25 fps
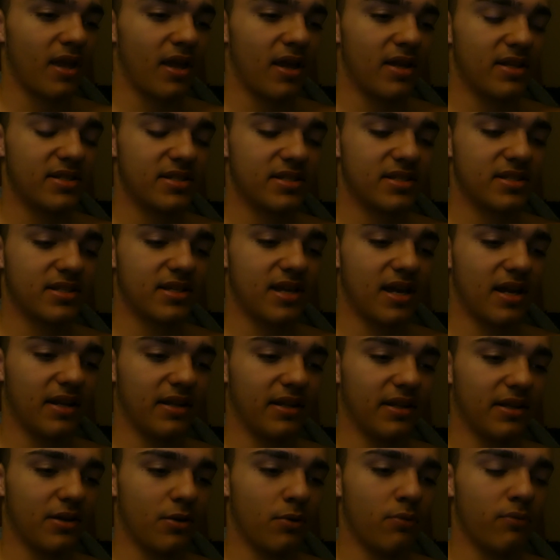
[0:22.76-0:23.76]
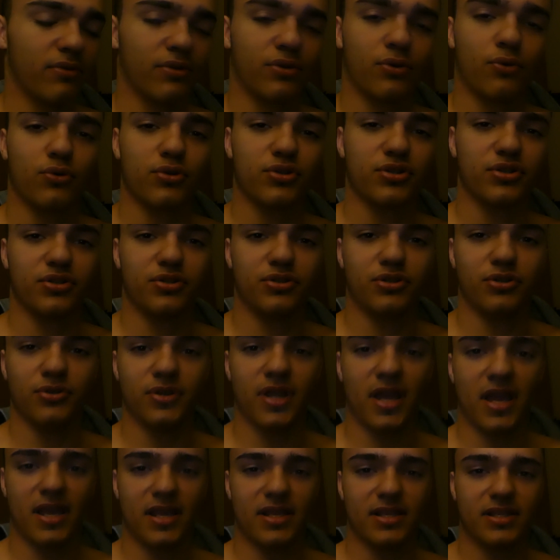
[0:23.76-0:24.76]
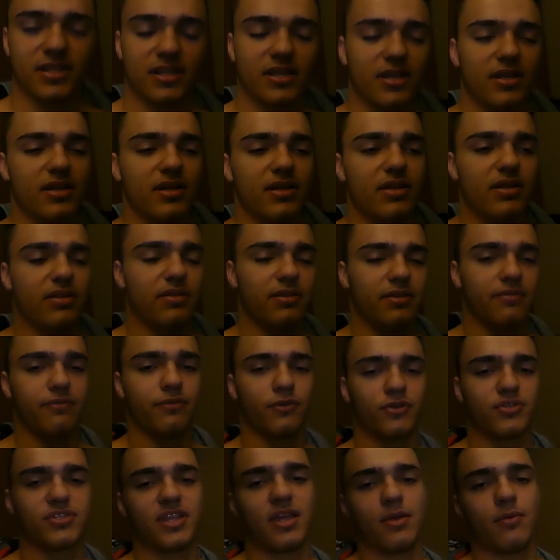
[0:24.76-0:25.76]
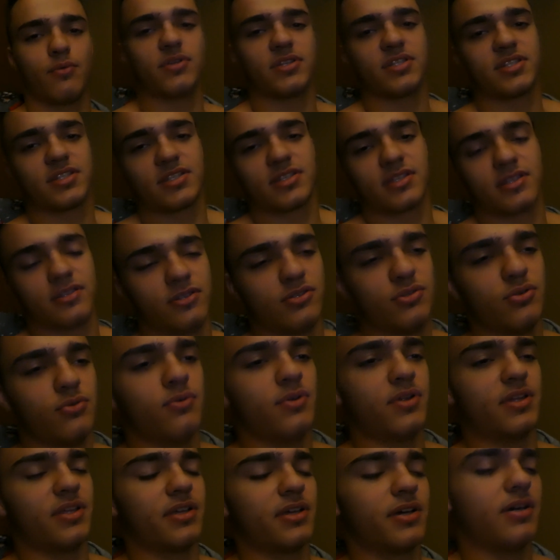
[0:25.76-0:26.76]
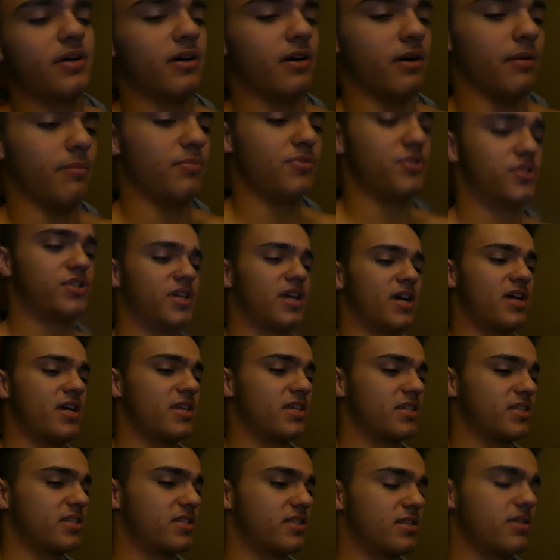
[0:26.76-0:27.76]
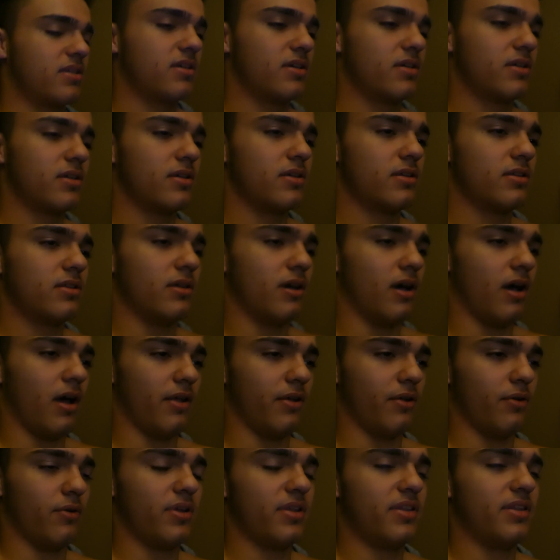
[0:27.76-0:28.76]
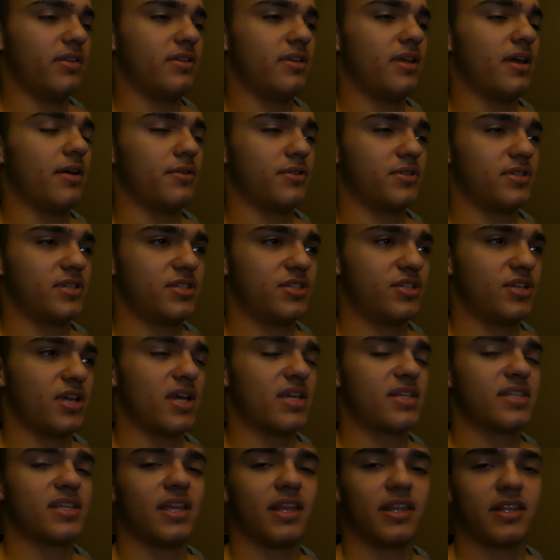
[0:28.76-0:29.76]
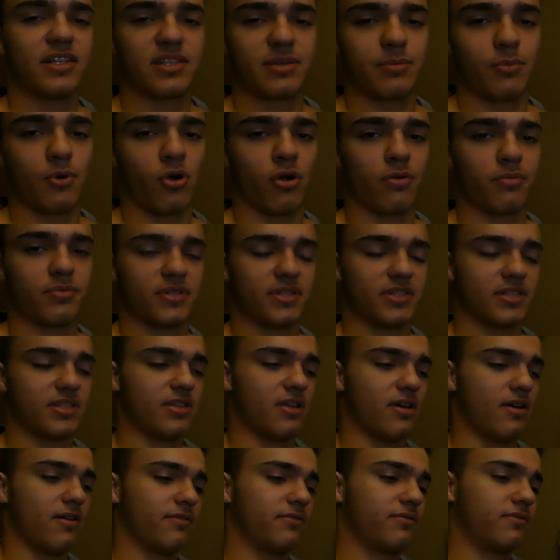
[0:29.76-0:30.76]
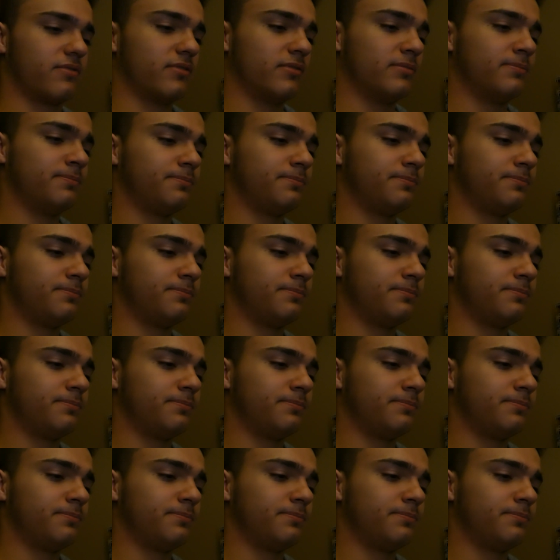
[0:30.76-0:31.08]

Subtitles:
It's kind of like over the course of 2 days. The first day was doing chest, hitting some arms and stuff.